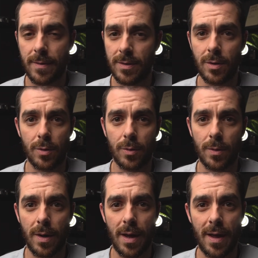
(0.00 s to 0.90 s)
you know,
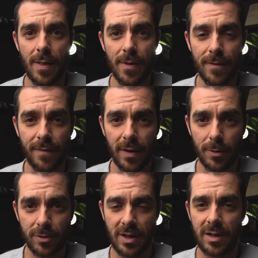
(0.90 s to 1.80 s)
the file
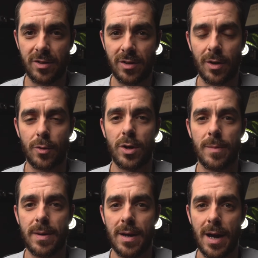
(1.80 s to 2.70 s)
sizes are going to
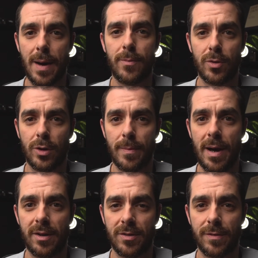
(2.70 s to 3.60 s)
be absolutely
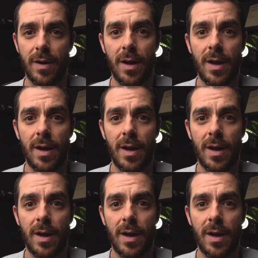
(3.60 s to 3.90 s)
massive,